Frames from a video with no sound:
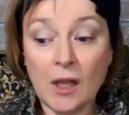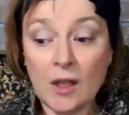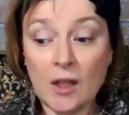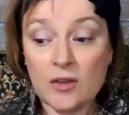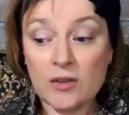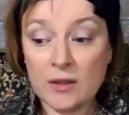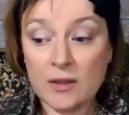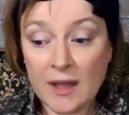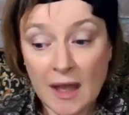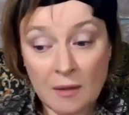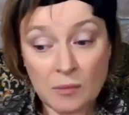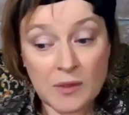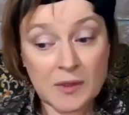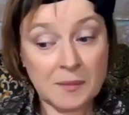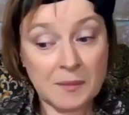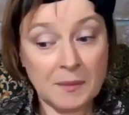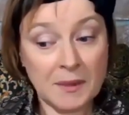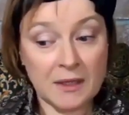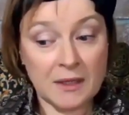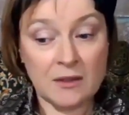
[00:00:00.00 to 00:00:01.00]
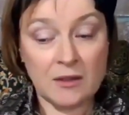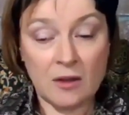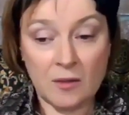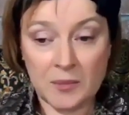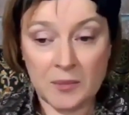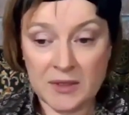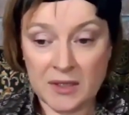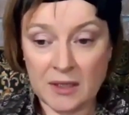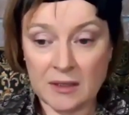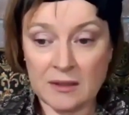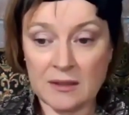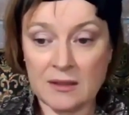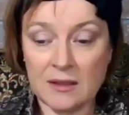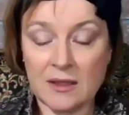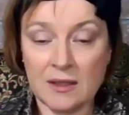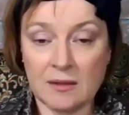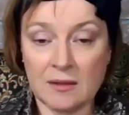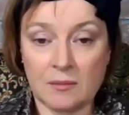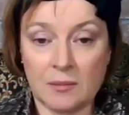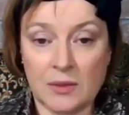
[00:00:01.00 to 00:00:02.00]
So that was my top 10
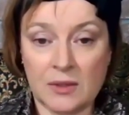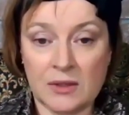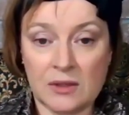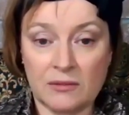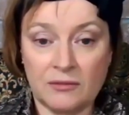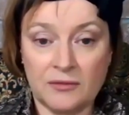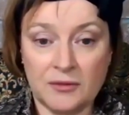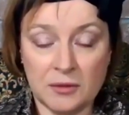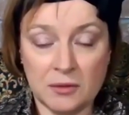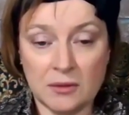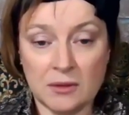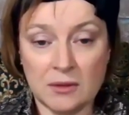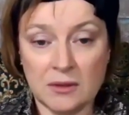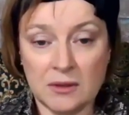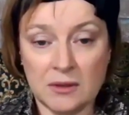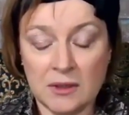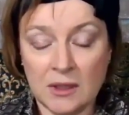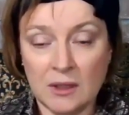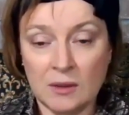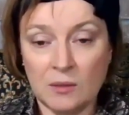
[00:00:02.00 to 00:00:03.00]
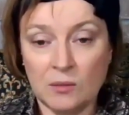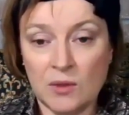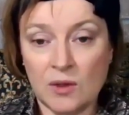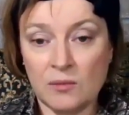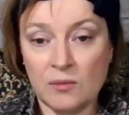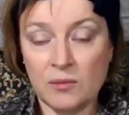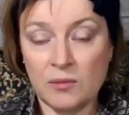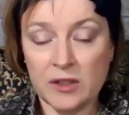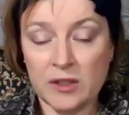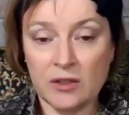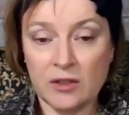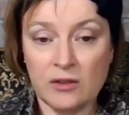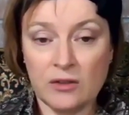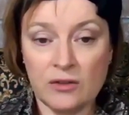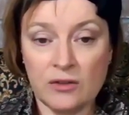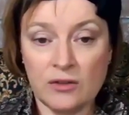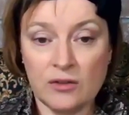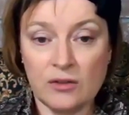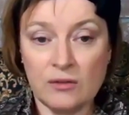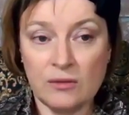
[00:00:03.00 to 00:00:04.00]
tips for what we
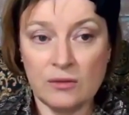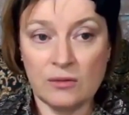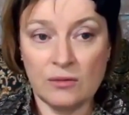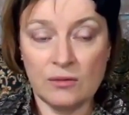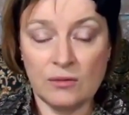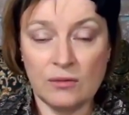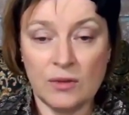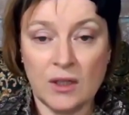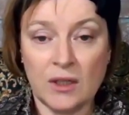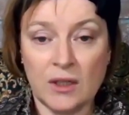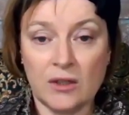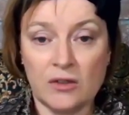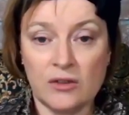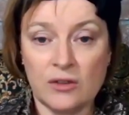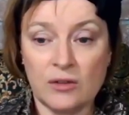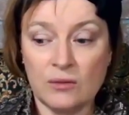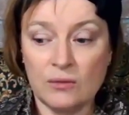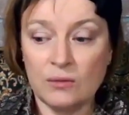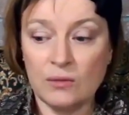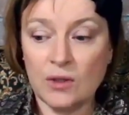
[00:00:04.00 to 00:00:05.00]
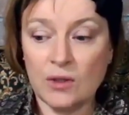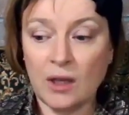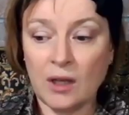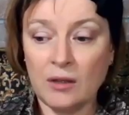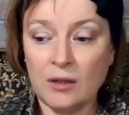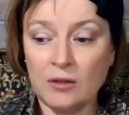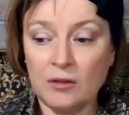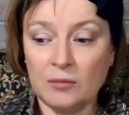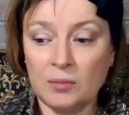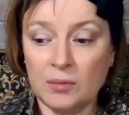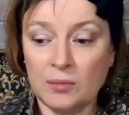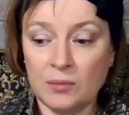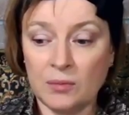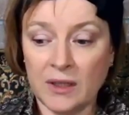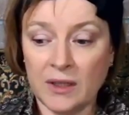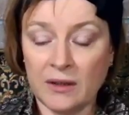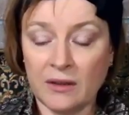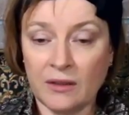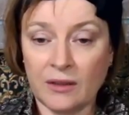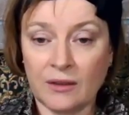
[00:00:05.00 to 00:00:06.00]
can do to cope
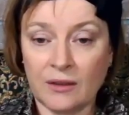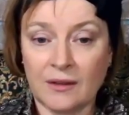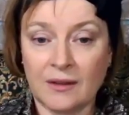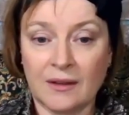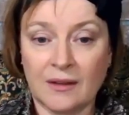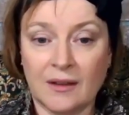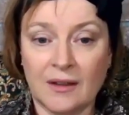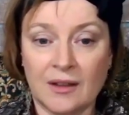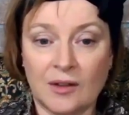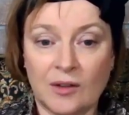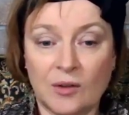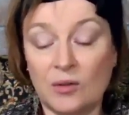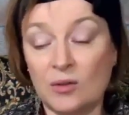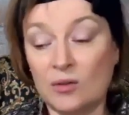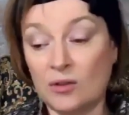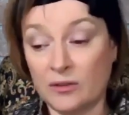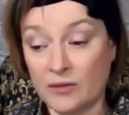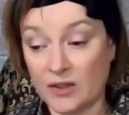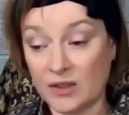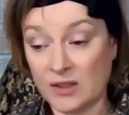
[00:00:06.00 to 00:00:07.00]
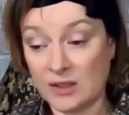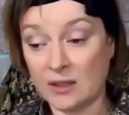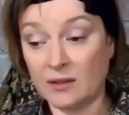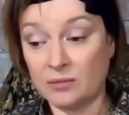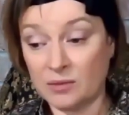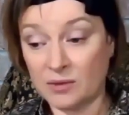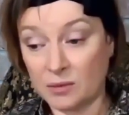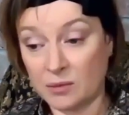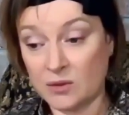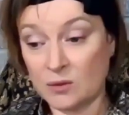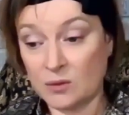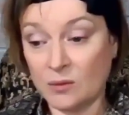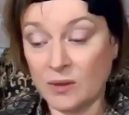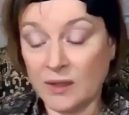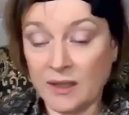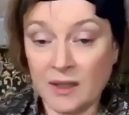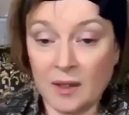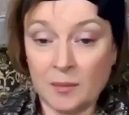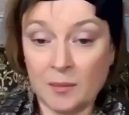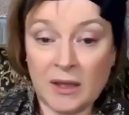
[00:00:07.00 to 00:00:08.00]
with all of the stuff we were
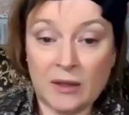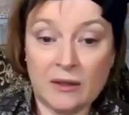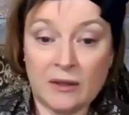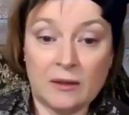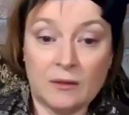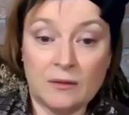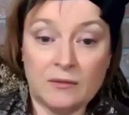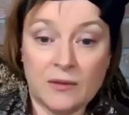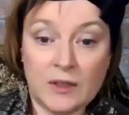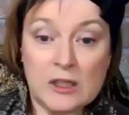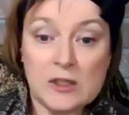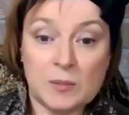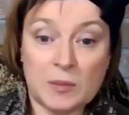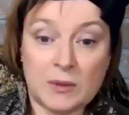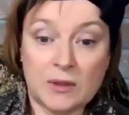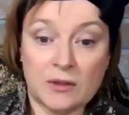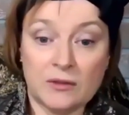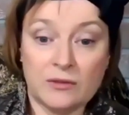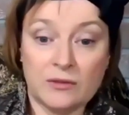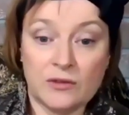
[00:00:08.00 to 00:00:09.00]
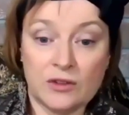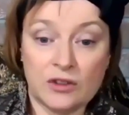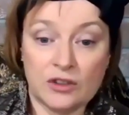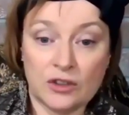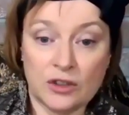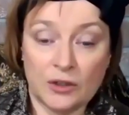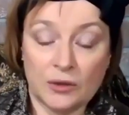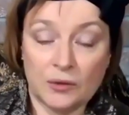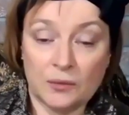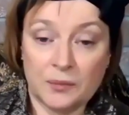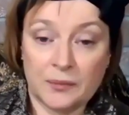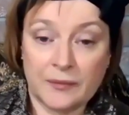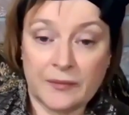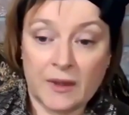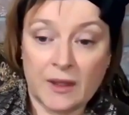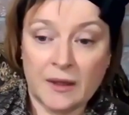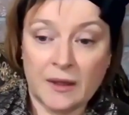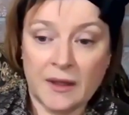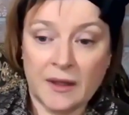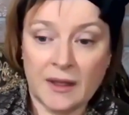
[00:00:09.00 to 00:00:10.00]
talking about in the first part of the show.
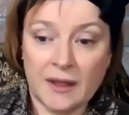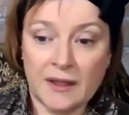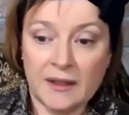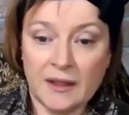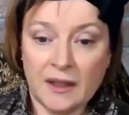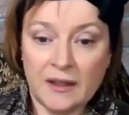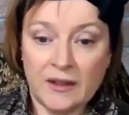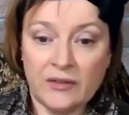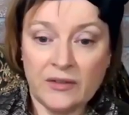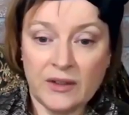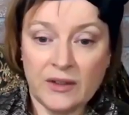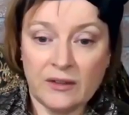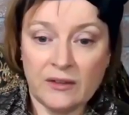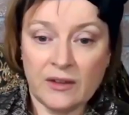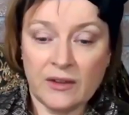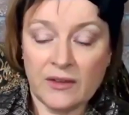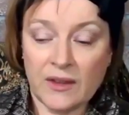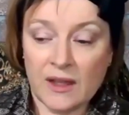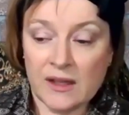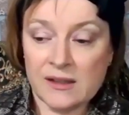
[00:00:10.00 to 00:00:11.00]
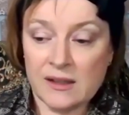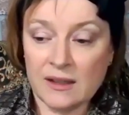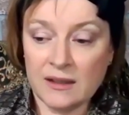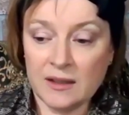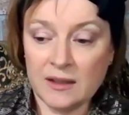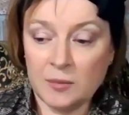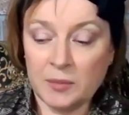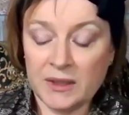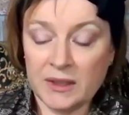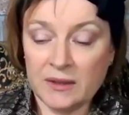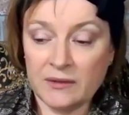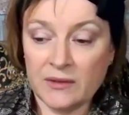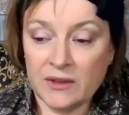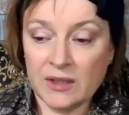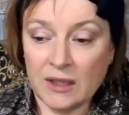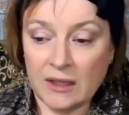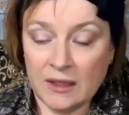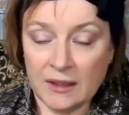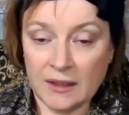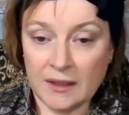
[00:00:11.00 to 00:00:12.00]
And I think that there's a little bit of
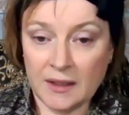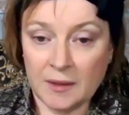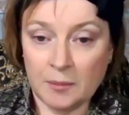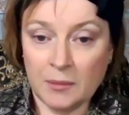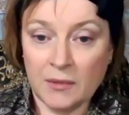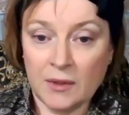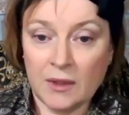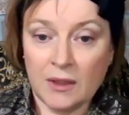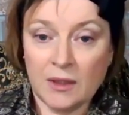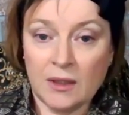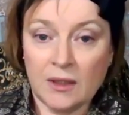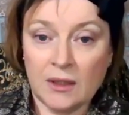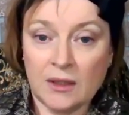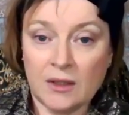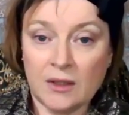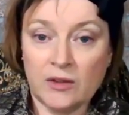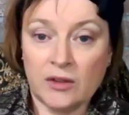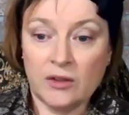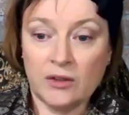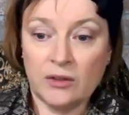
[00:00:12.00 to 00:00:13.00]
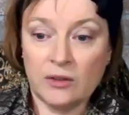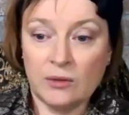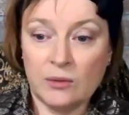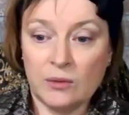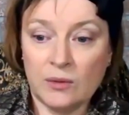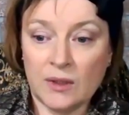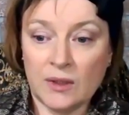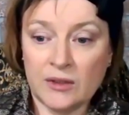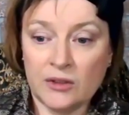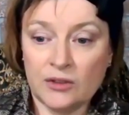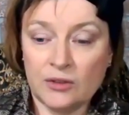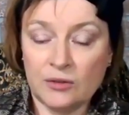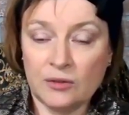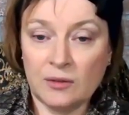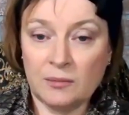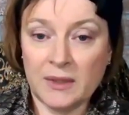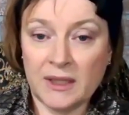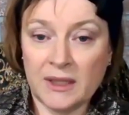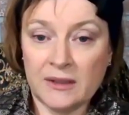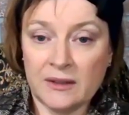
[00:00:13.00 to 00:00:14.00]
time to do a
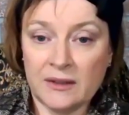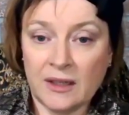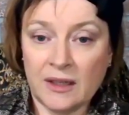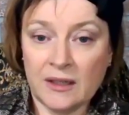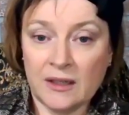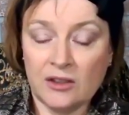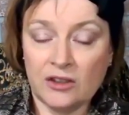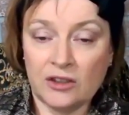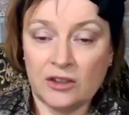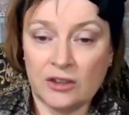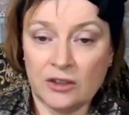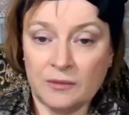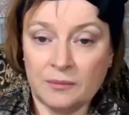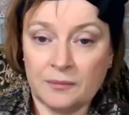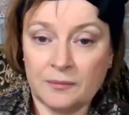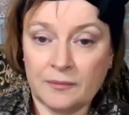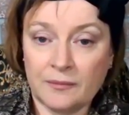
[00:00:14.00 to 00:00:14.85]
short meditation,